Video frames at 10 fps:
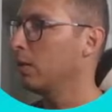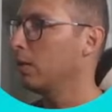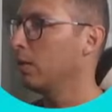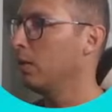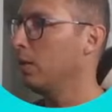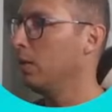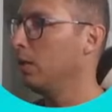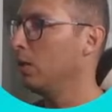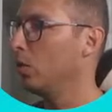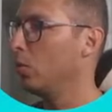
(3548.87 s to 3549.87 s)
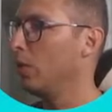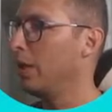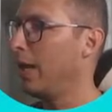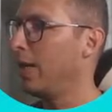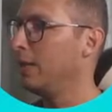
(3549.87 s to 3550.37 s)
the
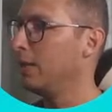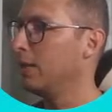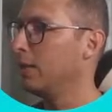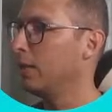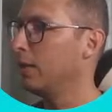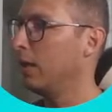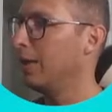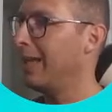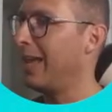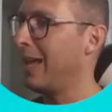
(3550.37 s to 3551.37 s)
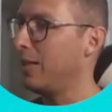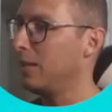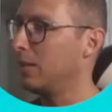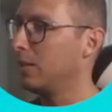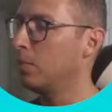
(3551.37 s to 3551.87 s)
create and edit